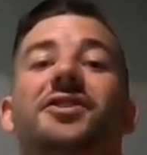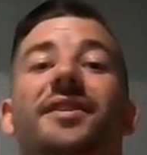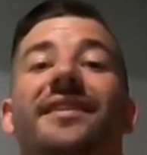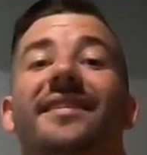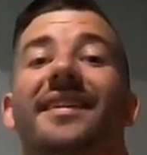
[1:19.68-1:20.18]
as
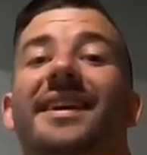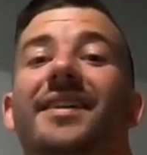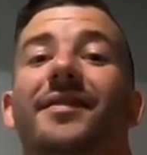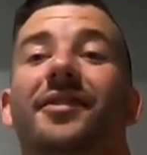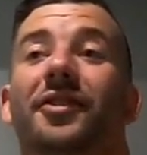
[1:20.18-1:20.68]
you can see,
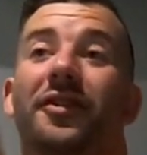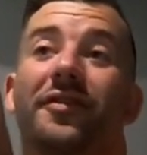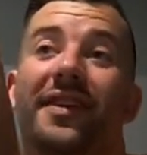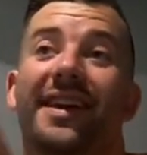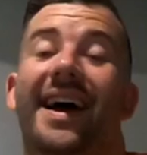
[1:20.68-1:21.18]
even
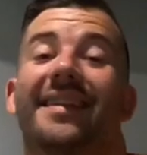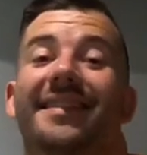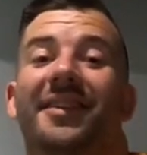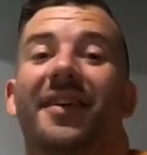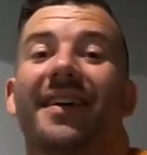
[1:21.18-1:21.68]
Derf the
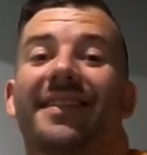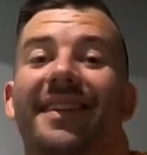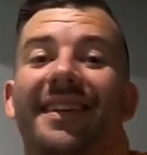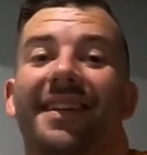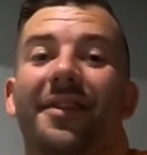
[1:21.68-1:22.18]
cat's
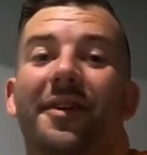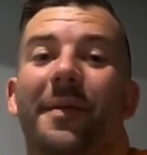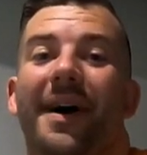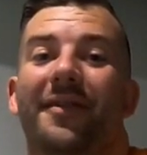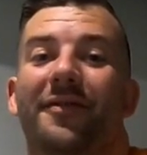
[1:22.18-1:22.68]
interested in
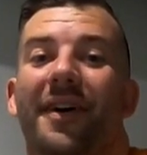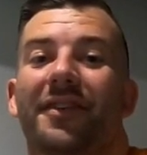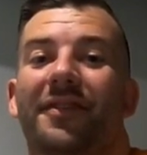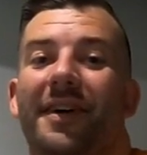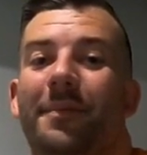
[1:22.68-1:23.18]
lithium iron
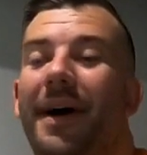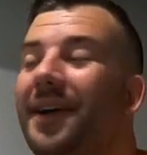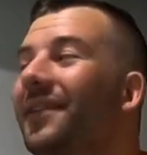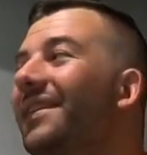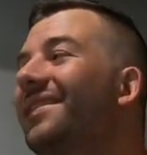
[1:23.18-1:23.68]
phosphate
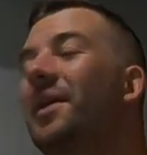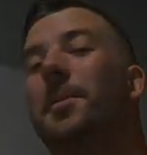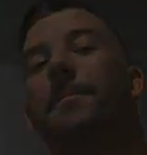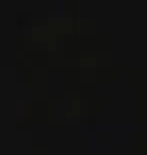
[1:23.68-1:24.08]
batteries.